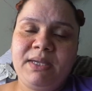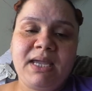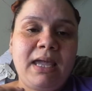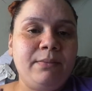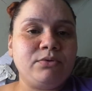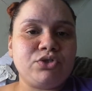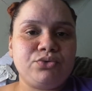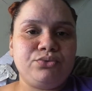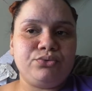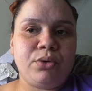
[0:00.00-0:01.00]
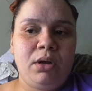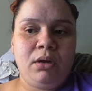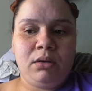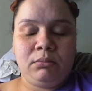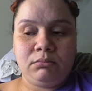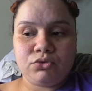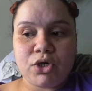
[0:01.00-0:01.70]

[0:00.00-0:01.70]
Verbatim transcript: being able to um,